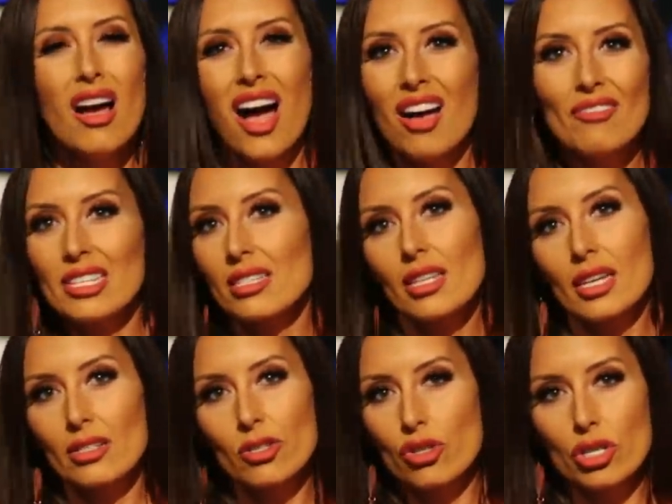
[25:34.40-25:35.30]

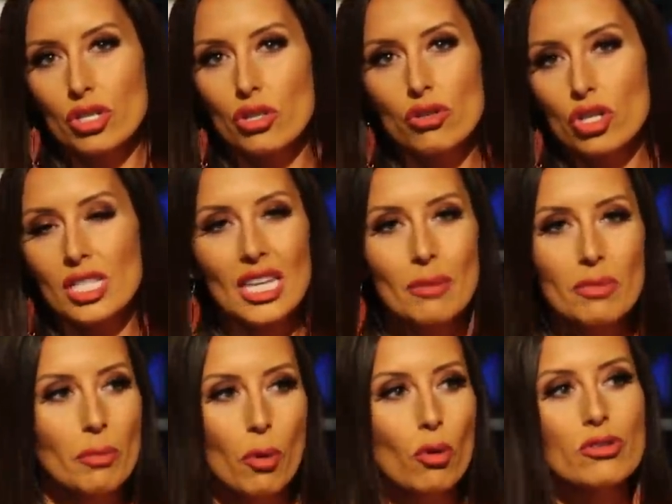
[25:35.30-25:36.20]
Obviously, it's just you just keep
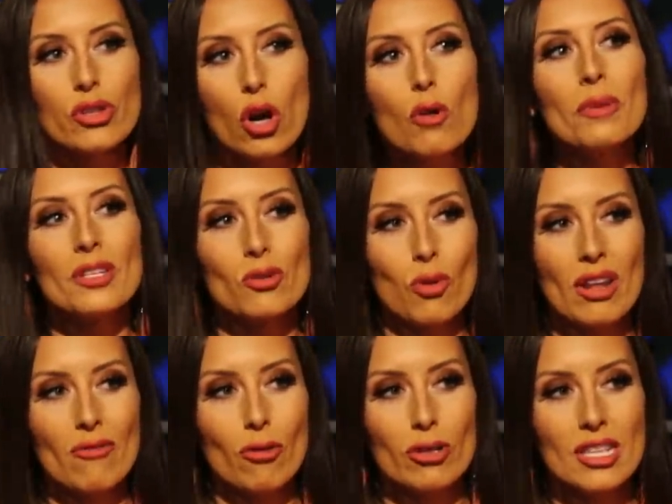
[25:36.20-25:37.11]
the ports open
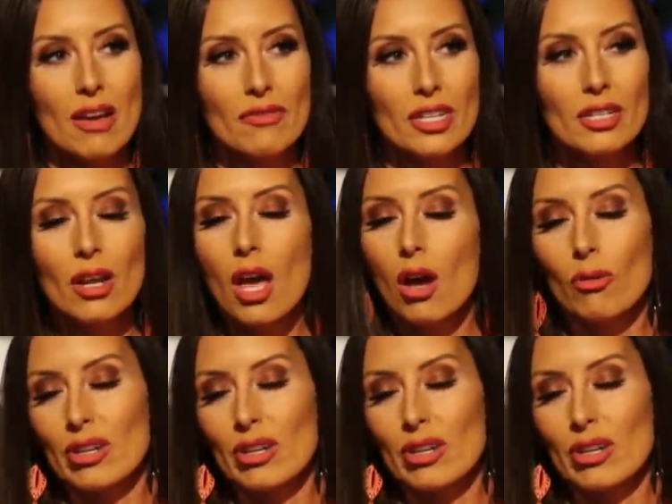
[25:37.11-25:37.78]
twenty-four seven,